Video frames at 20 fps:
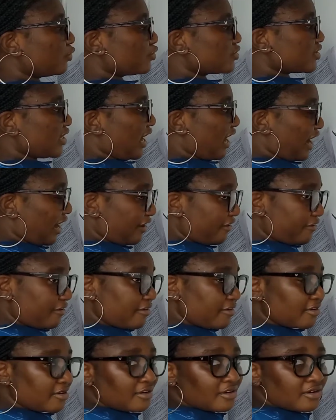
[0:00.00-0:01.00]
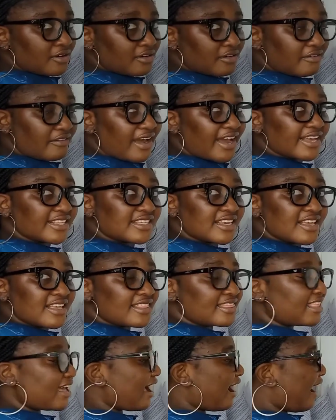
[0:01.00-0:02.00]
plus r, right?
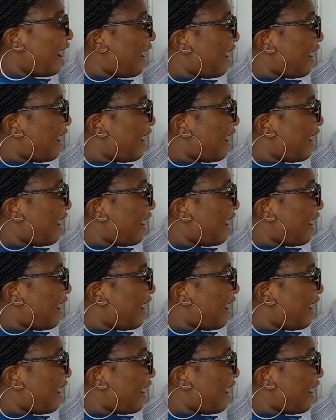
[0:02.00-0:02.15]
That